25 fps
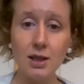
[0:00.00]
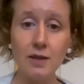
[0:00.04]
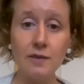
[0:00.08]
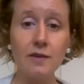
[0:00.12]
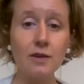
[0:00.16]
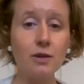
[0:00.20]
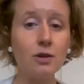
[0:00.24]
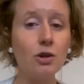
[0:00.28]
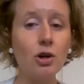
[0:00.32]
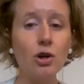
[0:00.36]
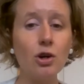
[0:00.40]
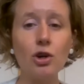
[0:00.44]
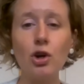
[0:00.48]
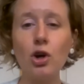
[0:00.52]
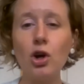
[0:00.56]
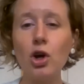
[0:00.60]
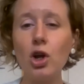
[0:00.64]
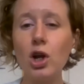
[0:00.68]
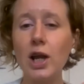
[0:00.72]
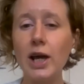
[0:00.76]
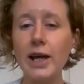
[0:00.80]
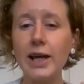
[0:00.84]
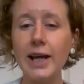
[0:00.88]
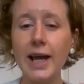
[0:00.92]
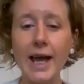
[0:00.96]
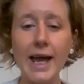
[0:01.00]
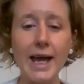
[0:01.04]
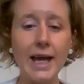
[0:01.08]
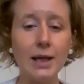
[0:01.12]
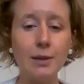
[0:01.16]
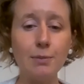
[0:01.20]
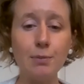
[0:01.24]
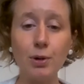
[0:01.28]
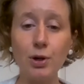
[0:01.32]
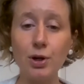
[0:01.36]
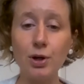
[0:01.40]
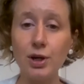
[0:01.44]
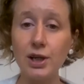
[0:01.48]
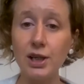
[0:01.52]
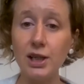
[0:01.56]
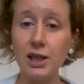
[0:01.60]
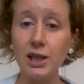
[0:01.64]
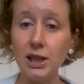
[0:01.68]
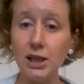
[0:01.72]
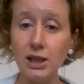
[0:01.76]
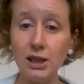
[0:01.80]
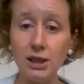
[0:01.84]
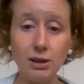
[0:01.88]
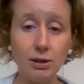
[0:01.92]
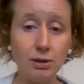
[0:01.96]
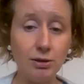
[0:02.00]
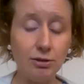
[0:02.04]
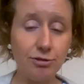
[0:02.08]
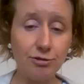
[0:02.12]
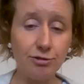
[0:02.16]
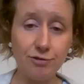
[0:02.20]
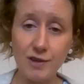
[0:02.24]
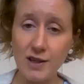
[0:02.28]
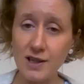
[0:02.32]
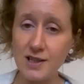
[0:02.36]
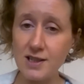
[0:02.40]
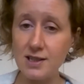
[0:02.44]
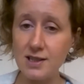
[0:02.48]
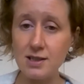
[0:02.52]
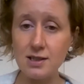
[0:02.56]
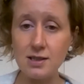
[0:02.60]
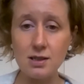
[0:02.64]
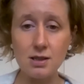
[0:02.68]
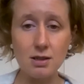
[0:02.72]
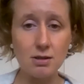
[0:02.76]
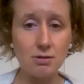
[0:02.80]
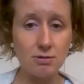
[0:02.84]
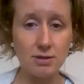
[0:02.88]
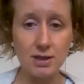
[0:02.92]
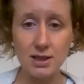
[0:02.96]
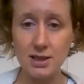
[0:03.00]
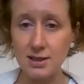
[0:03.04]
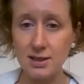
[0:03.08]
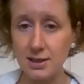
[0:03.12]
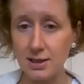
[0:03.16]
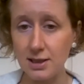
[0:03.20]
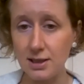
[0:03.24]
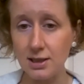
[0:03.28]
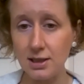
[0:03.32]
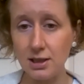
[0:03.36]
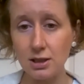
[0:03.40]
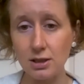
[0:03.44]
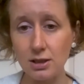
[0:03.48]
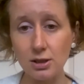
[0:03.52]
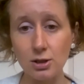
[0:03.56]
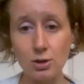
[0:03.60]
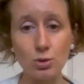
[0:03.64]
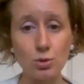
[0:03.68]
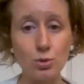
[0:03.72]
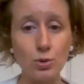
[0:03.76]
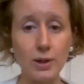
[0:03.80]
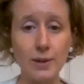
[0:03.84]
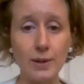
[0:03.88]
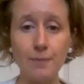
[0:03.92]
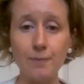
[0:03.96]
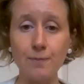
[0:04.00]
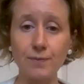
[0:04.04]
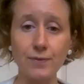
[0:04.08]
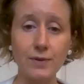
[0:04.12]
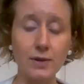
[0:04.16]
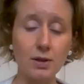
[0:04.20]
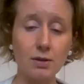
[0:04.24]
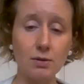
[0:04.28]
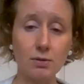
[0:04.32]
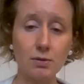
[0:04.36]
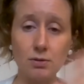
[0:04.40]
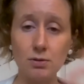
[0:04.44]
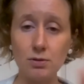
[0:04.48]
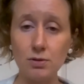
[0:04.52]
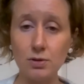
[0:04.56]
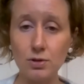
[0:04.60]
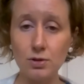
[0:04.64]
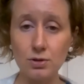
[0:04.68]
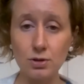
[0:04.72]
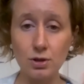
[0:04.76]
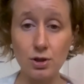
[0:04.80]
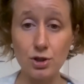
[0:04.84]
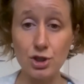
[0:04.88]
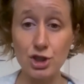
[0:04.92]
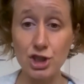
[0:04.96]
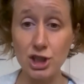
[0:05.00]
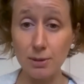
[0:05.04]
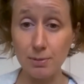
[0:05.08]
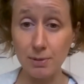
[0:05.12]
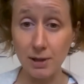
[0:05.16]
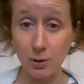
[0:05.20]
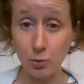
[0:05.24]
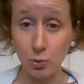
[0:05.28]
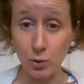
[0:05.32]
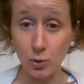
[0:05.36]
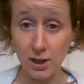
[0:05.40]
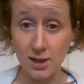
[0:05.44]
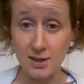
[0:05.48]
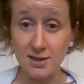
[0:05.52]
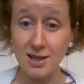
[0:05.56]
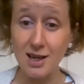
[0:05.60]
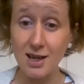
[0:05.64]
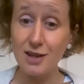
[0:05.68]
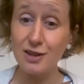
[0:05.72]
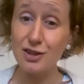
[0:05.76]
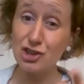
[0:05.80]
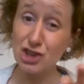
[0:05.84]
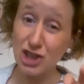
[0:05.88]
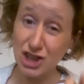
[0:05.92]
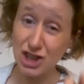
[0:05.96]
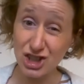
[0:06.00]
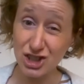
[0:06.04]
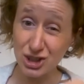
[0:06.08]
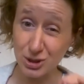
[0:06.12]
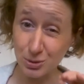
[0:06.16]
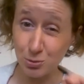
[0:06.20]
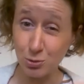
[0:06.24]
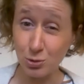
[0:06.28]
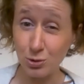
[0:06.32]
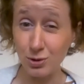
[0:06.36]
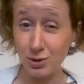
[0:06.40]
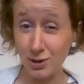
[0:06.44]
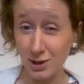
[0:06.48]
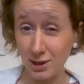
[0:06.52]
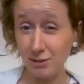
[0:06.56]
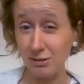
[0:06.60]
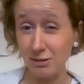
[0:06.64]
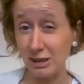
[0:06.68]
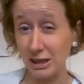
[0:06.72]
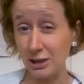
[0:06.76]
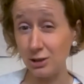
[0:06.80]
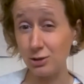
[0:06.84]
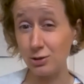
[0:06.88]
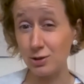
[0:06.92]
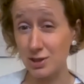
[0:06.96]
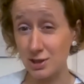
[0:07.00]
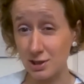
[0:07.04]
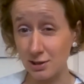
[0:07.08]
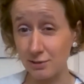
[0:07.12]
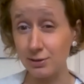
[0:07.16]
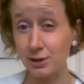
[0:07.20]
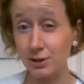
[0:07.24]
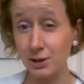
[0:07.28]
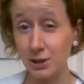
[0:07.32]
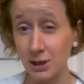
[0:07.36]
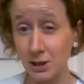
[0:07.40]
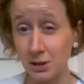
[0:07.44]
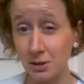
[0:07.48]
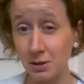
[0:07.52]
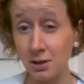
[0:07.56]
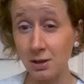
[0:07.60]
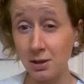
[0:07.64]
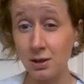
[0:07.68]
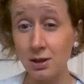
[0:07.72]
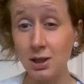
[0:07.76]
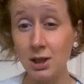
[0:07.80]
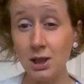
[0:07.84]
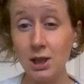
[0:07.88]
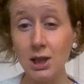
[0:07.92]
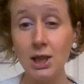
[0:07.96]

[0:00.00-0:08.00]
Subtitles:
They're not all like hen party, fizz, crazy, you know, straw shaped like willies. There's actually some really, really good stuff out there now.